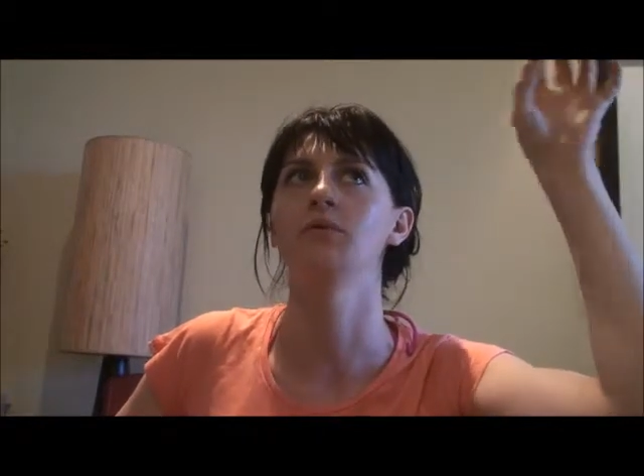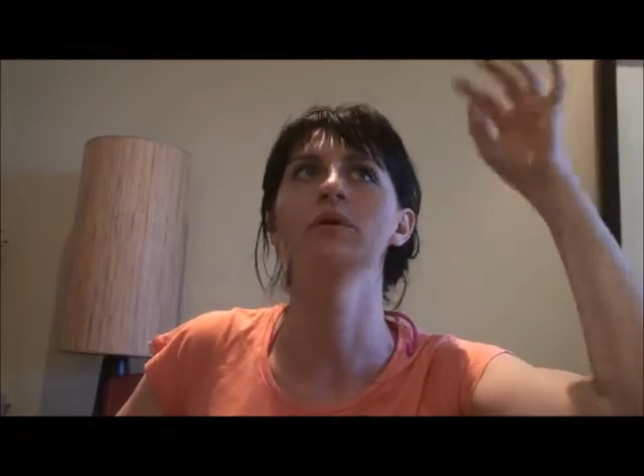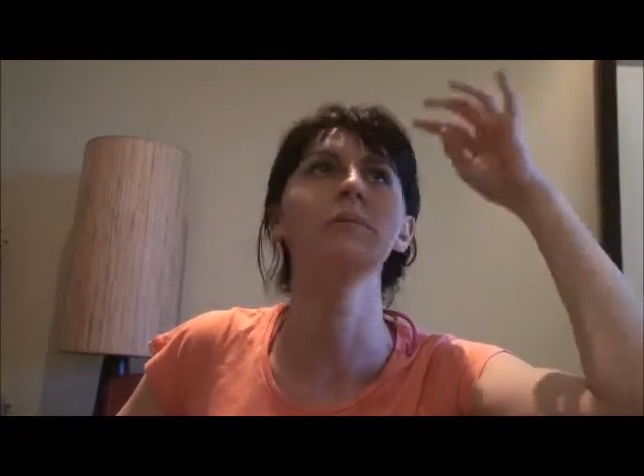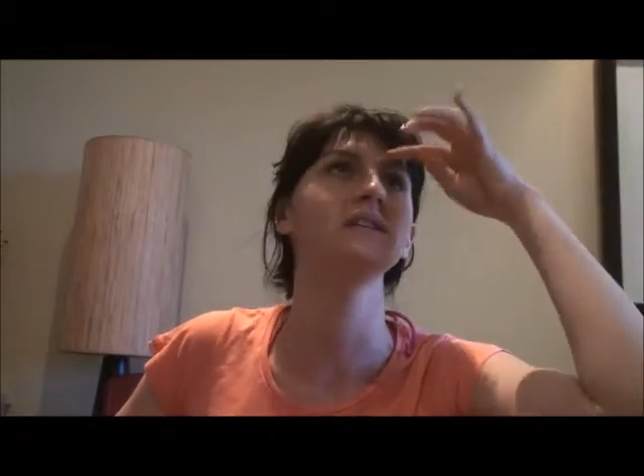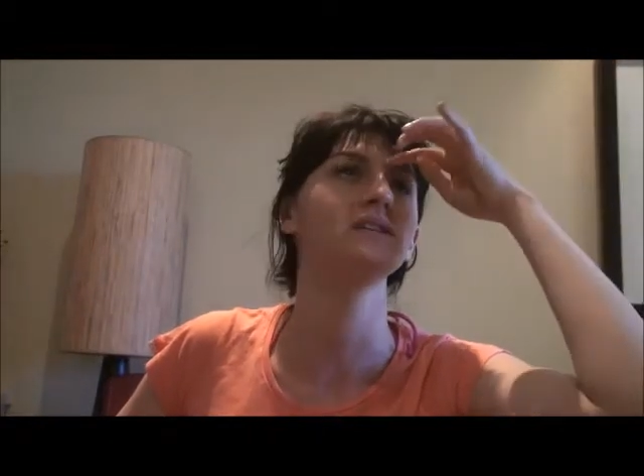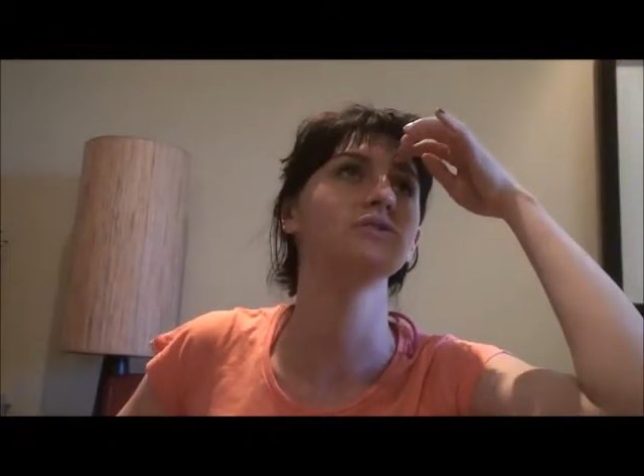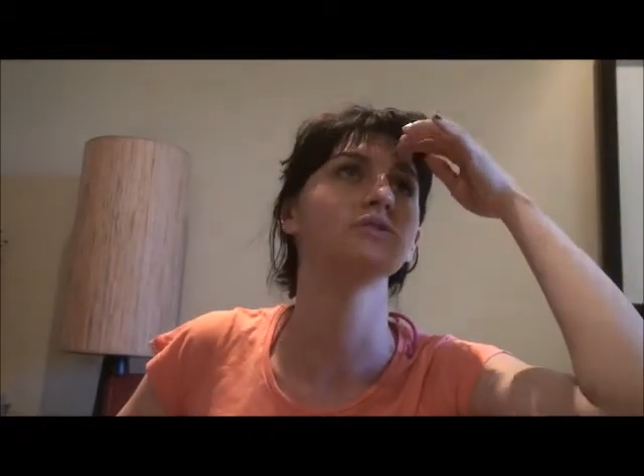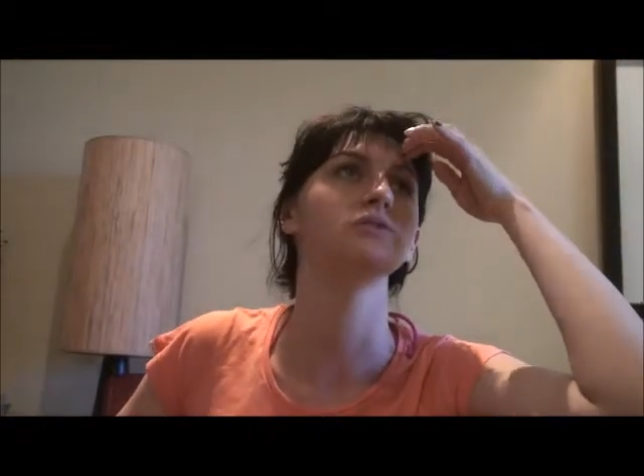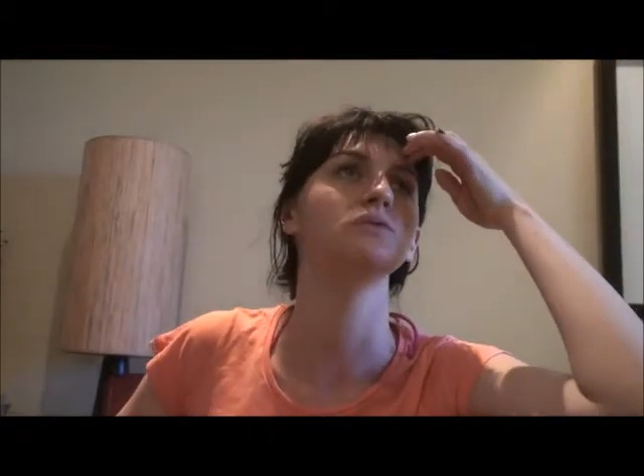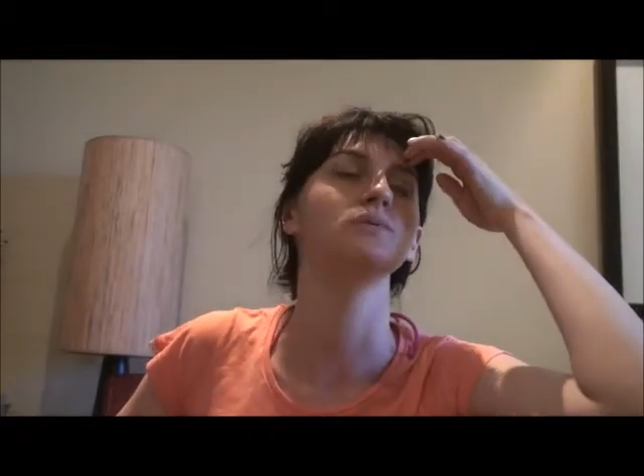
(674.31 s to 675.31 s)
One of my
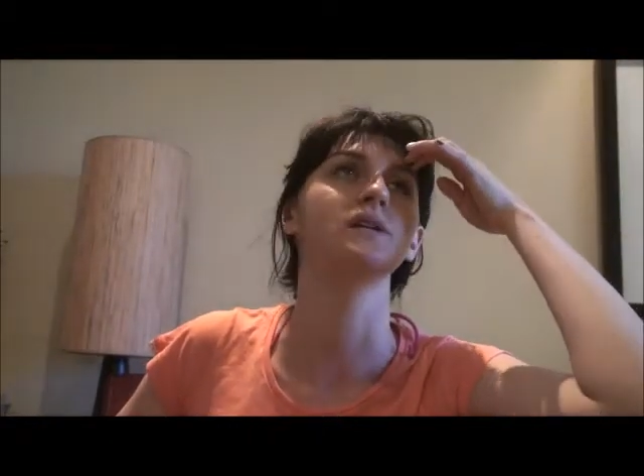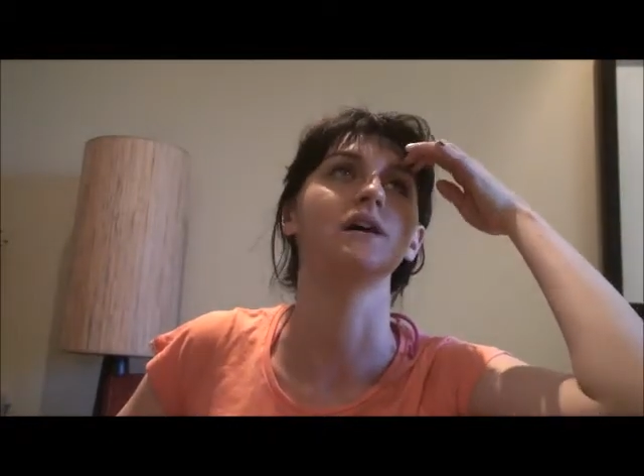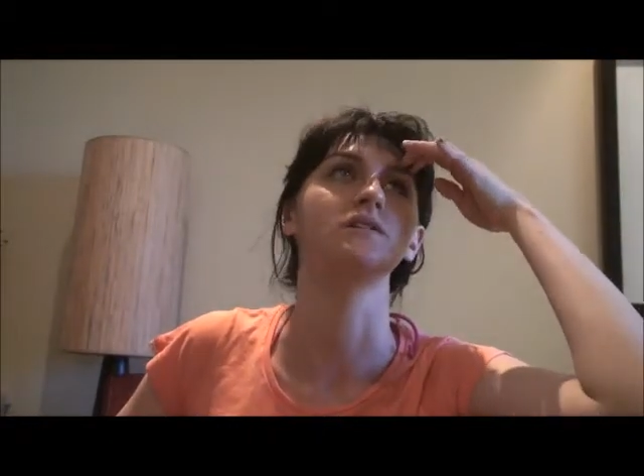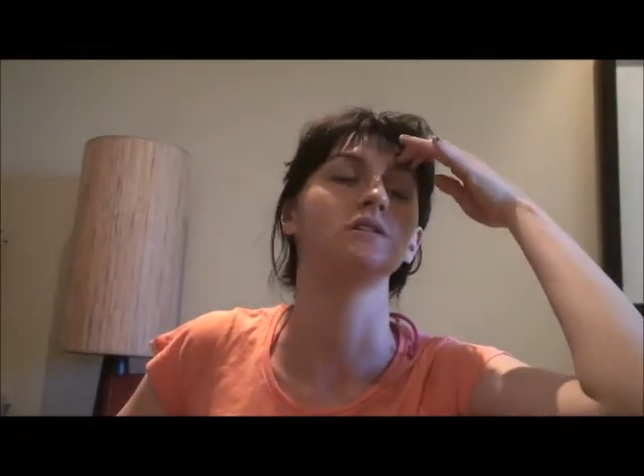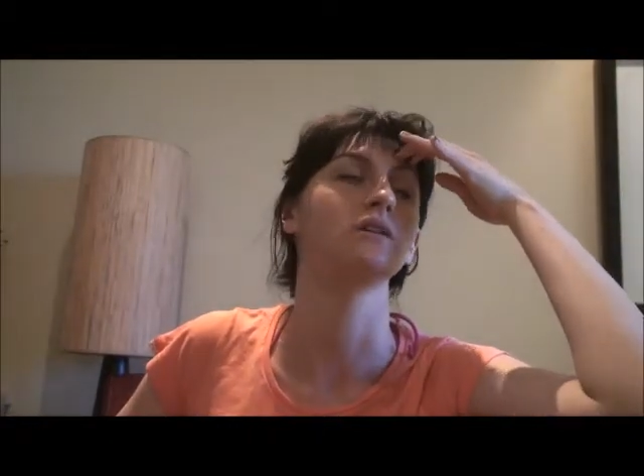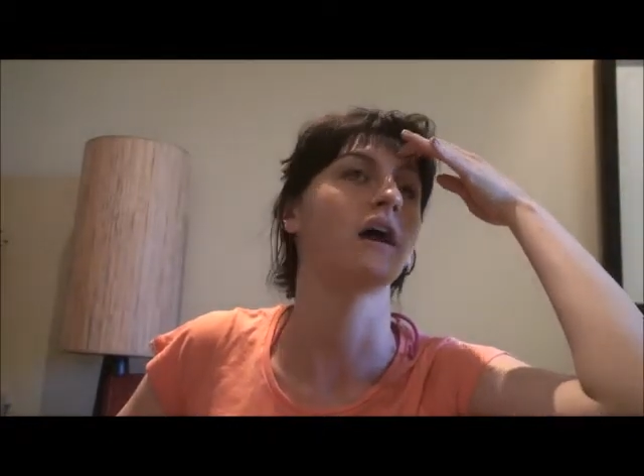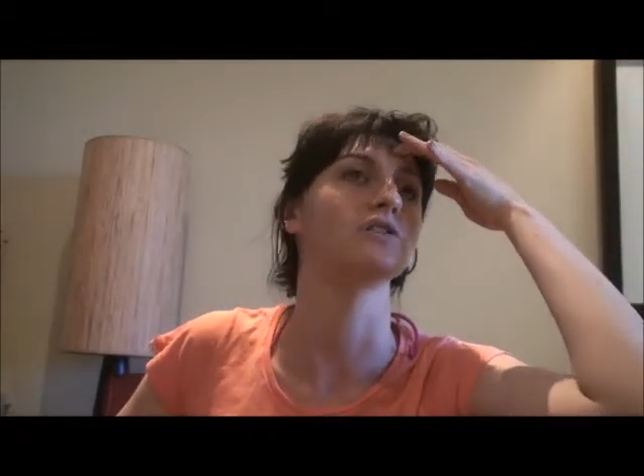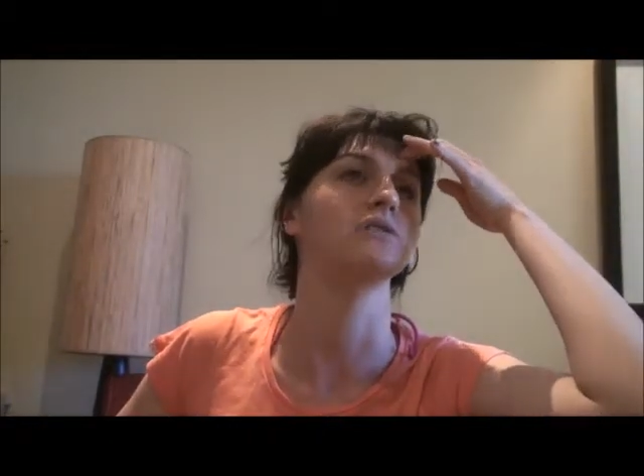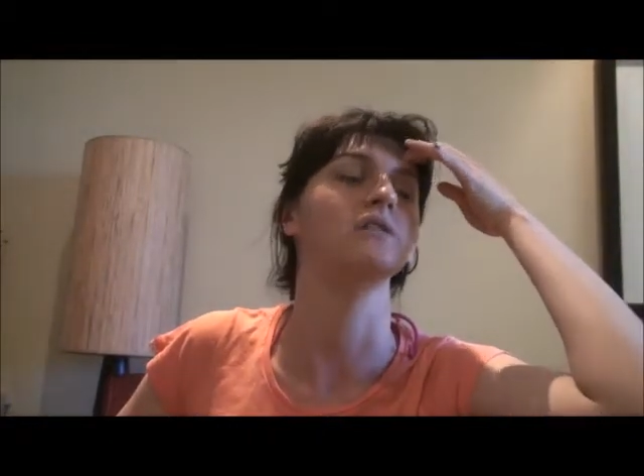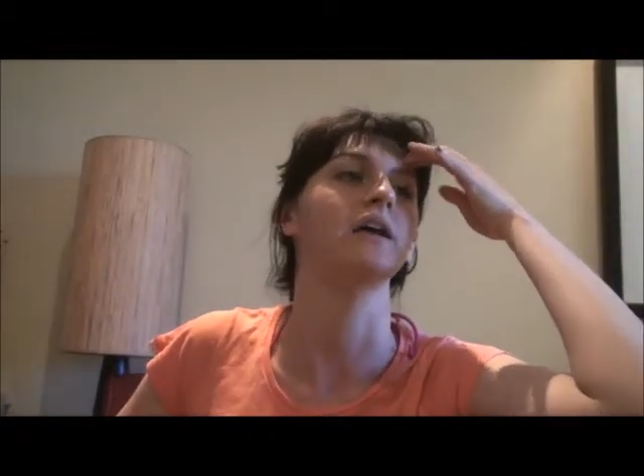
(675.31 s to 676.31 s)
teachers was actually
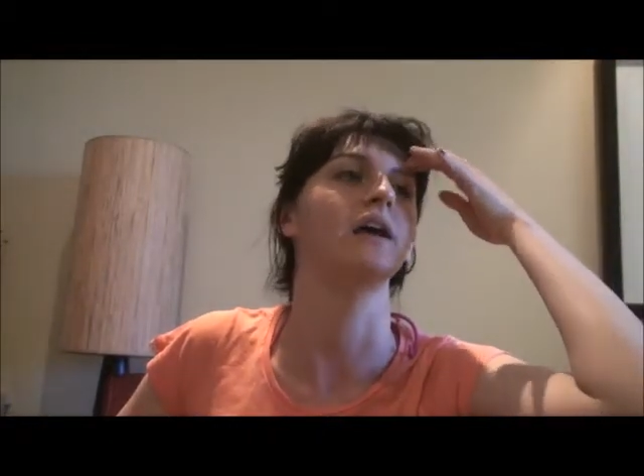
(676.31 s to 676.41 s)
the